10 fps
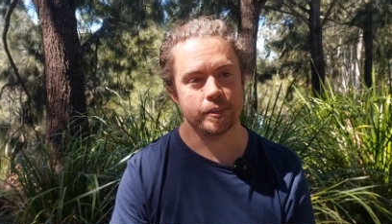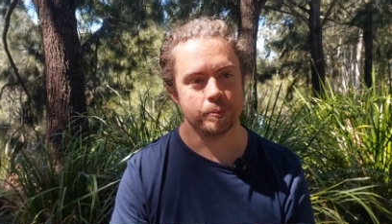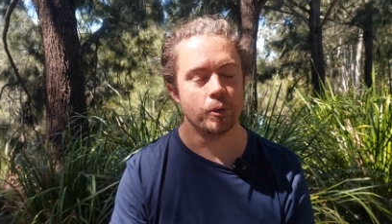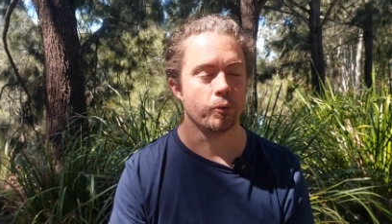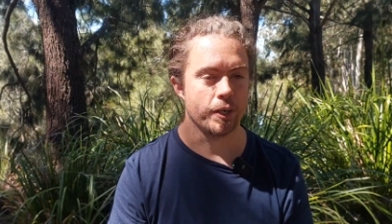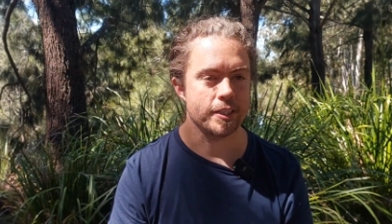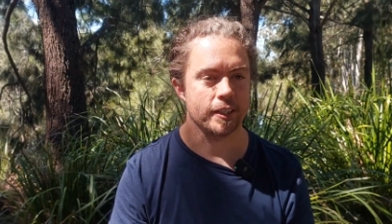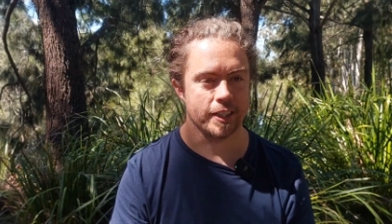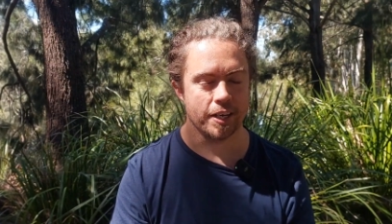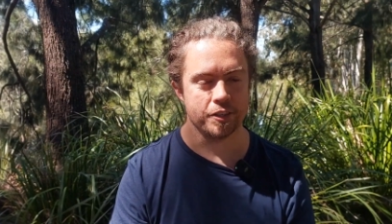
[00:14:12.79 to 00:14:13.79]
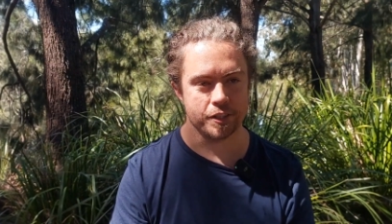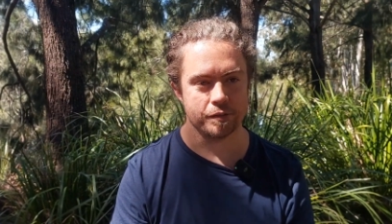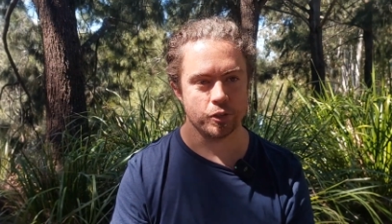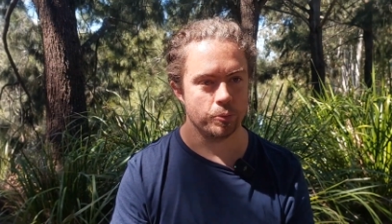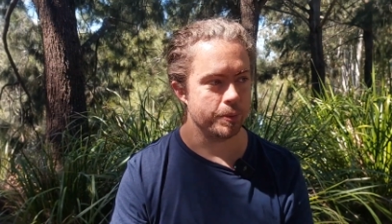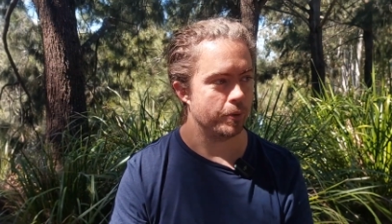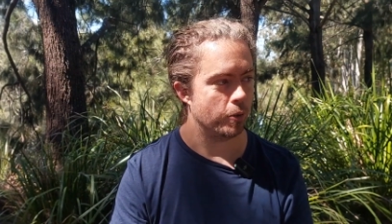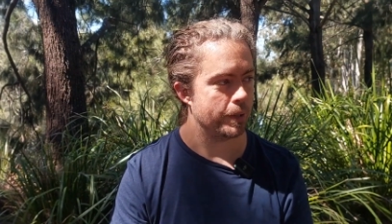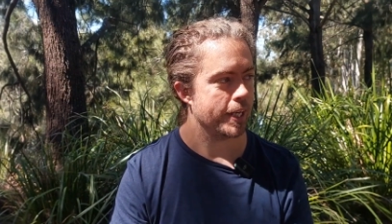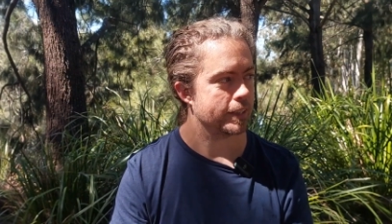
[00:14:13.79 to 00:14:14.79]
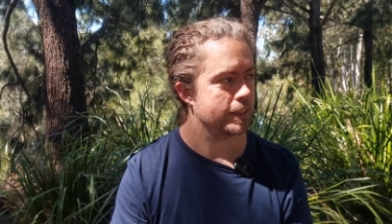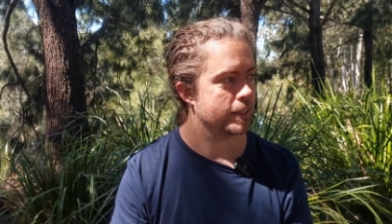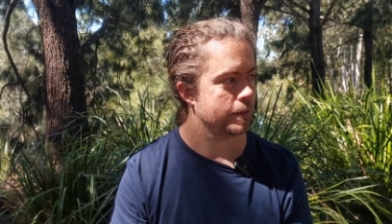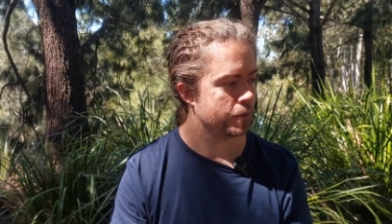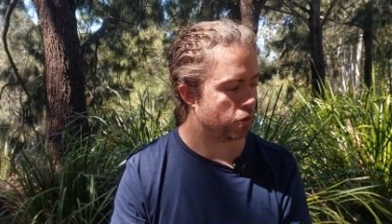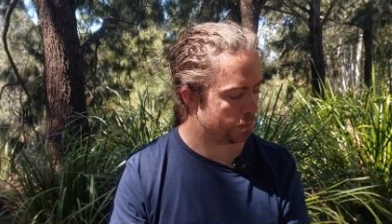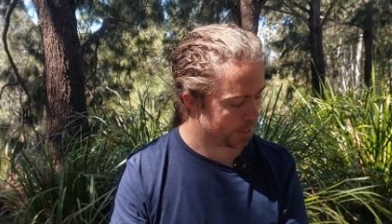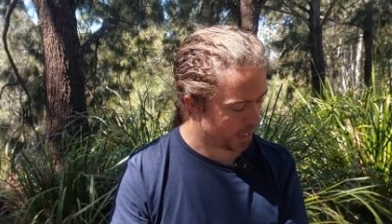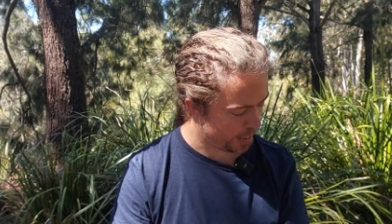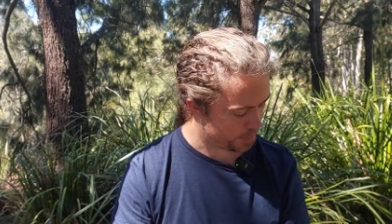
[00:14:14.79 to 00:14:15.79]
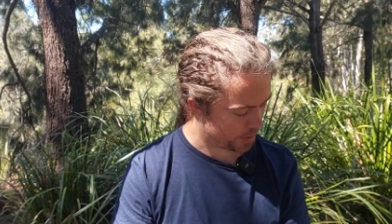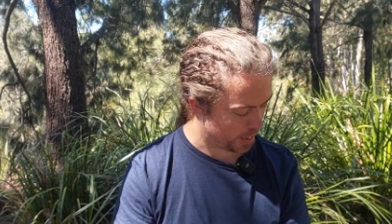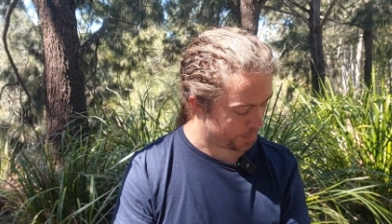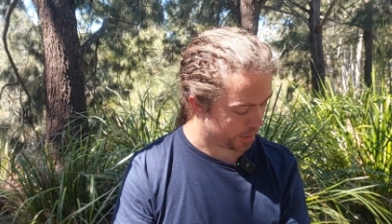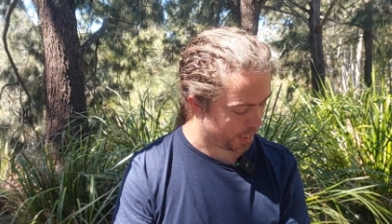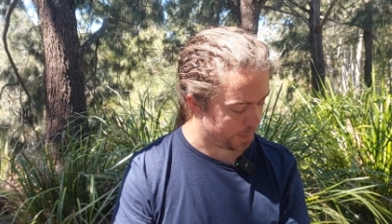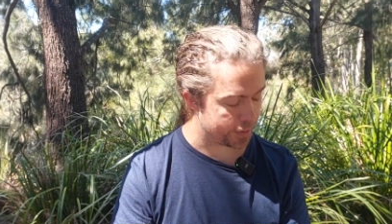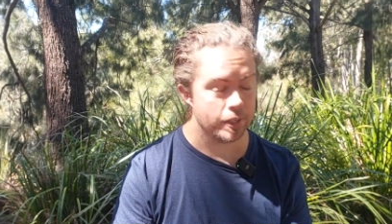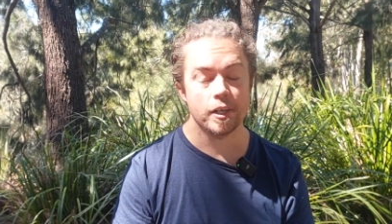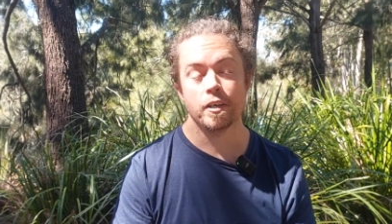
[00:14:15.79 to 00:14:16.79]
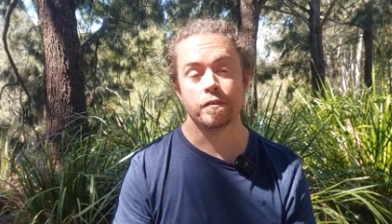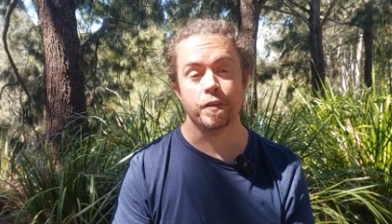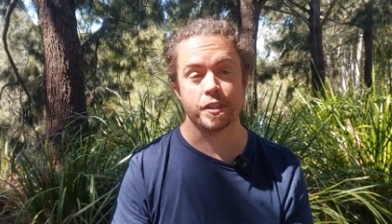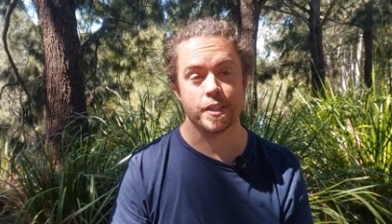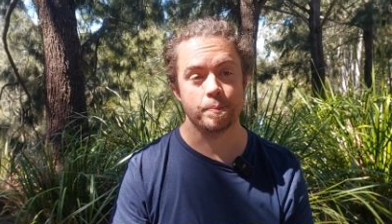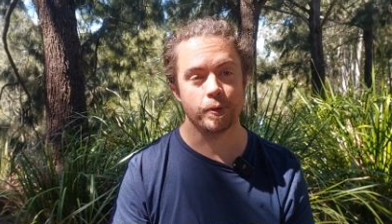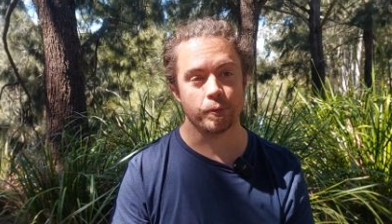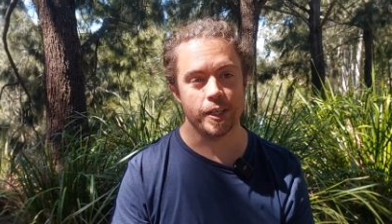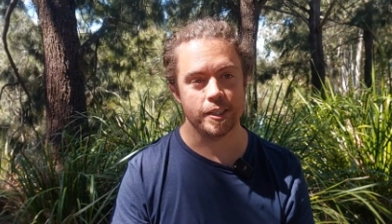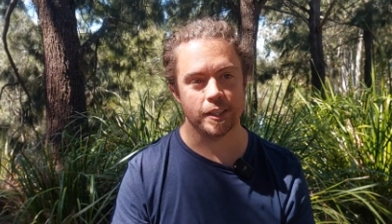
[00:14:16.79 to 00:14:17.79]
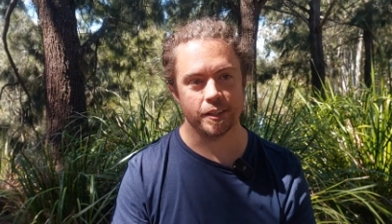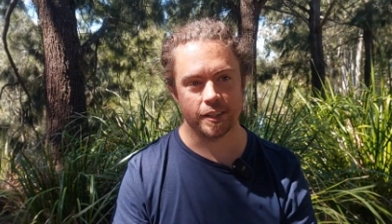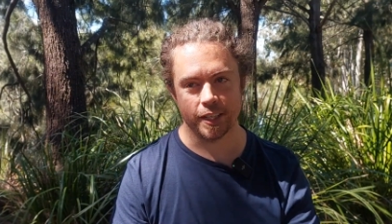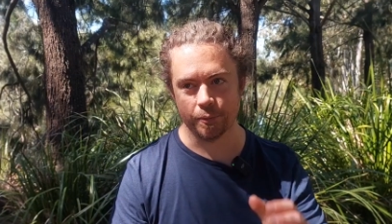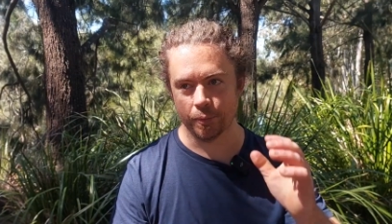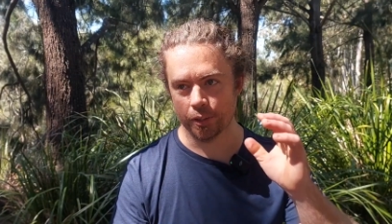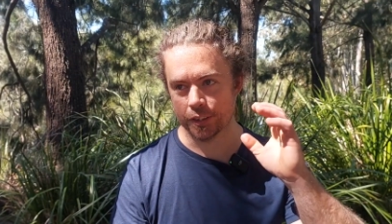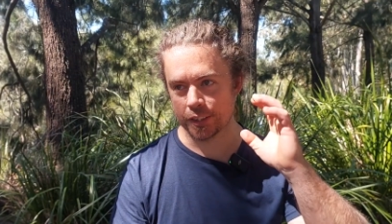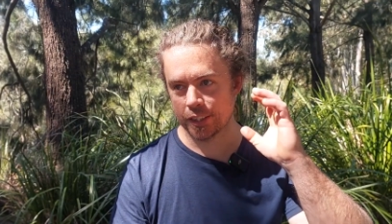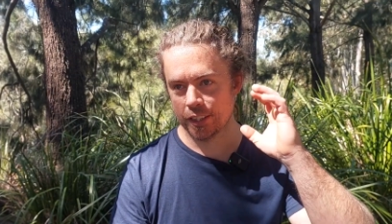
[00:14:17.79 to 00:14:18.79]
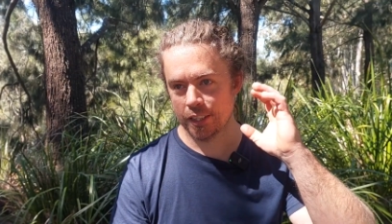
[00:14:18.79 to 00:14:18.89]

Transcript: More recently, others have taught me more, but that system taught me heaps and heaps and heaps for the simple reason that it was